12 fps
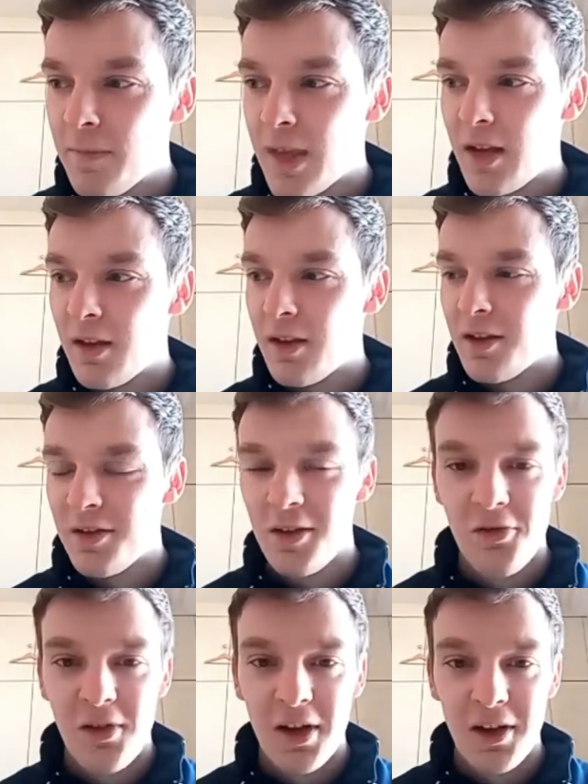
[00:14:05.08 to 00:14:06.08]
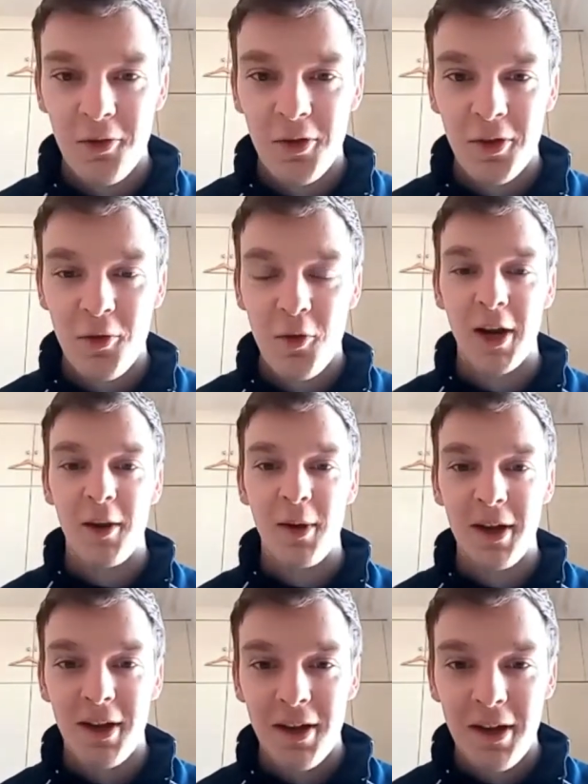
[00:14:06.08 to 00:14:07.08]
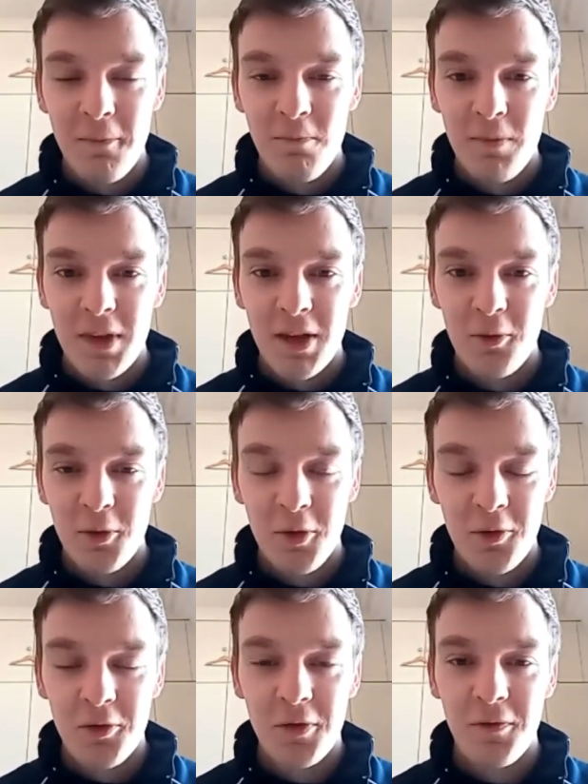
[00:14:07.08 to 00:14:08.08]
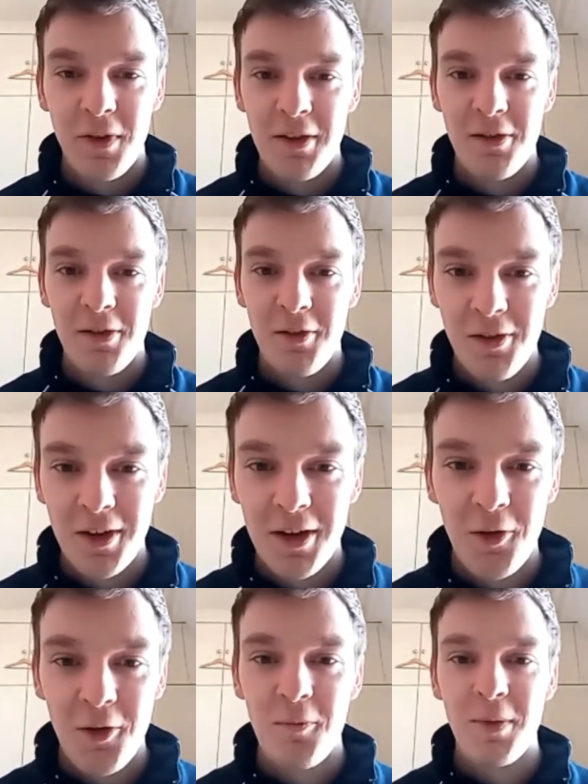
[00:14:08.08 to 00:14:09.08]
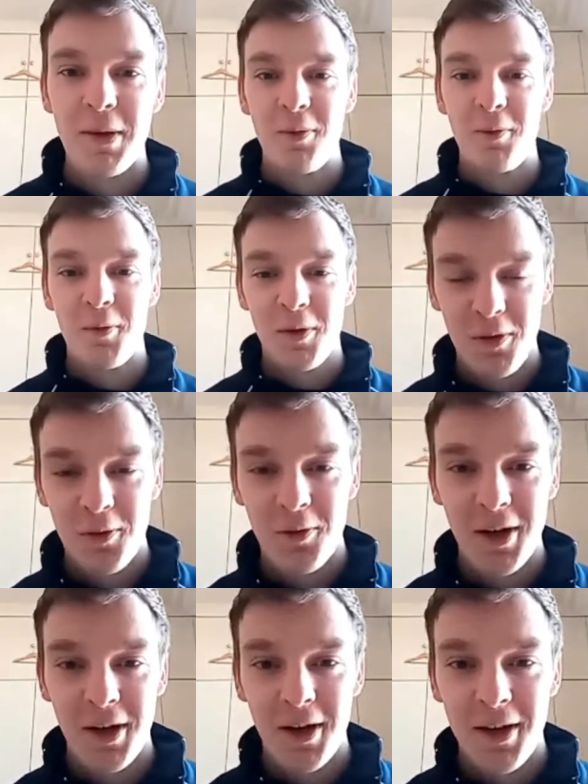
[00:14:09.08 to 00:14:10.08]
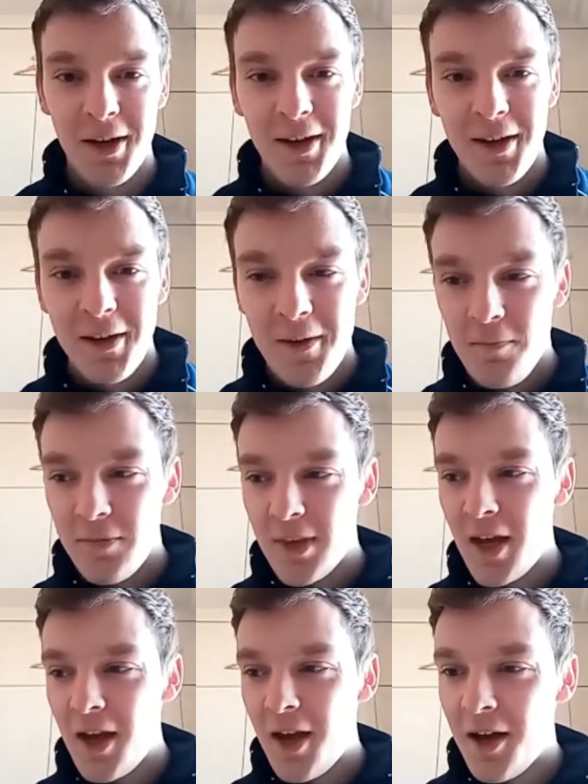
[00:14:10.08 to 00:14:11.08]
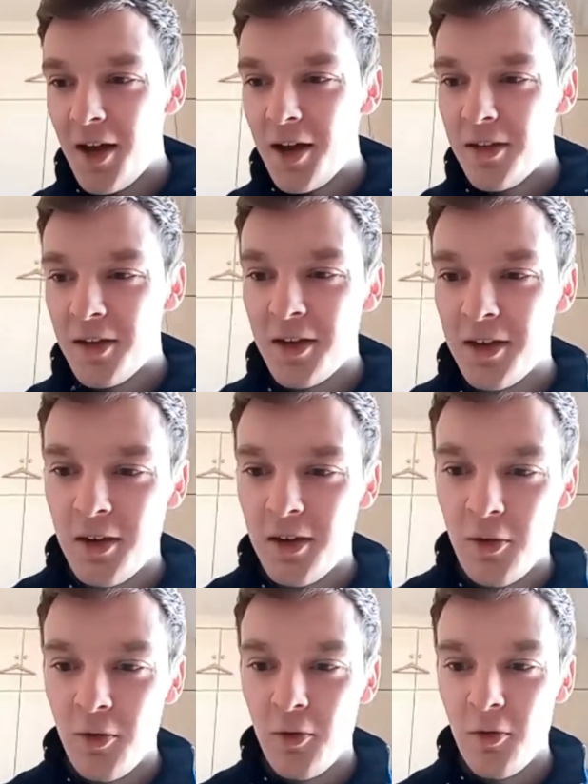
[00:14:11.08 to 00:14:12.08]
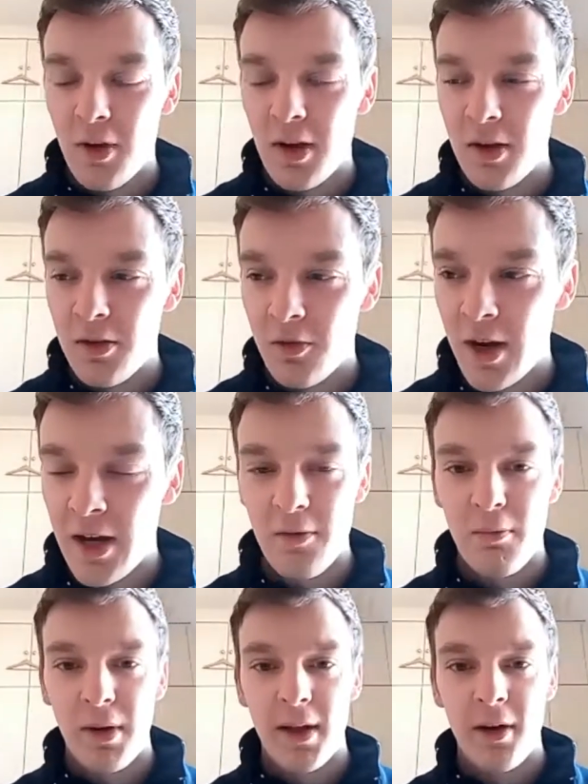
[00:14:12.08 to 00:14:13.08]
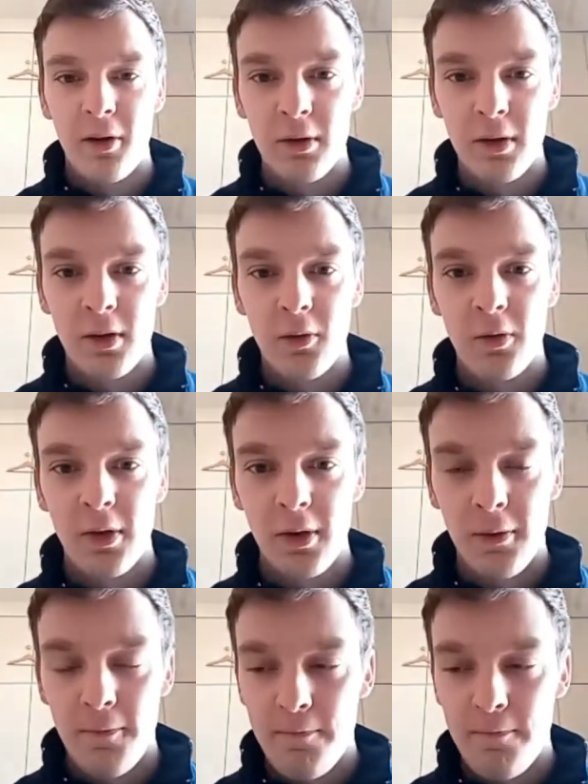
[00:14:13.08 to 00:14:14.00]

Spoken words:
it sounds like, on the court anyway, 200 fans sounds like a lot of people. So yeah, I think it's great as a player to know that